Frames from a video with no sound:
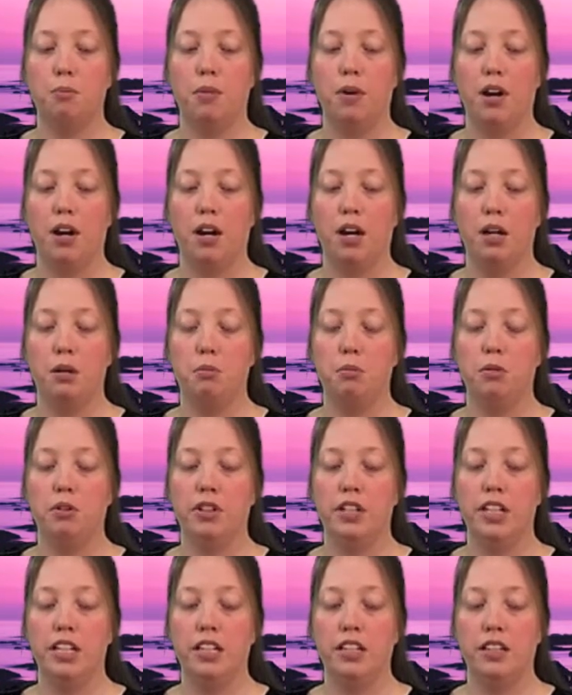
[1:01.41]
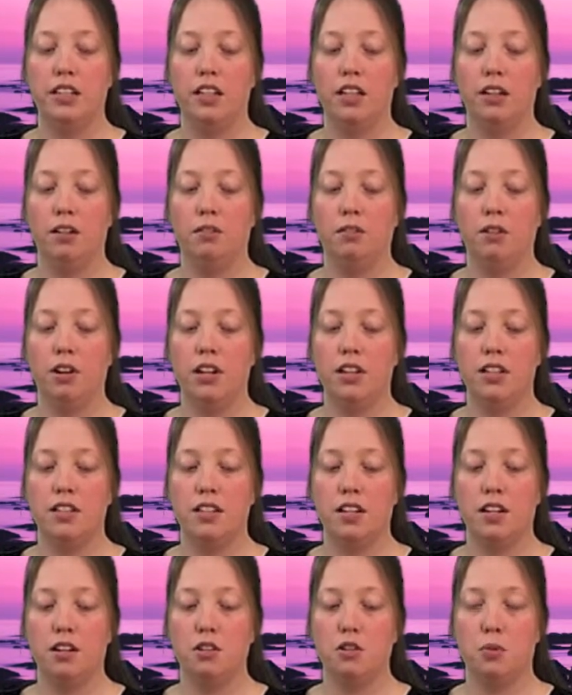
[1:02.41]
by breathing right
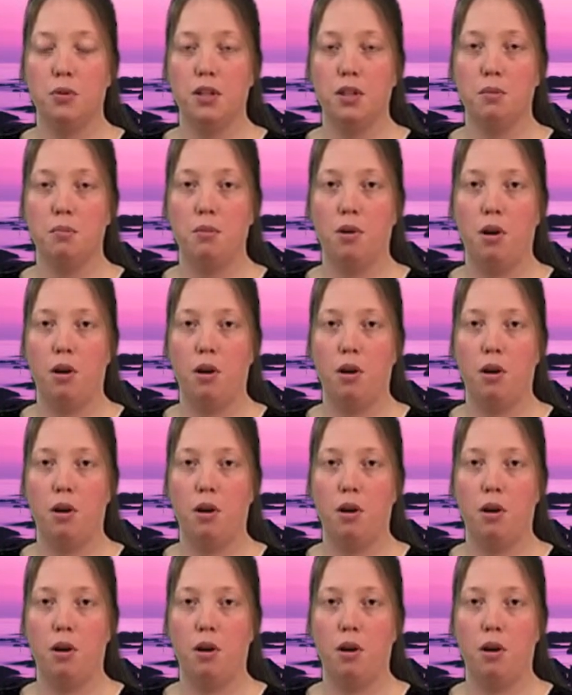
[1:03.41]
down to where the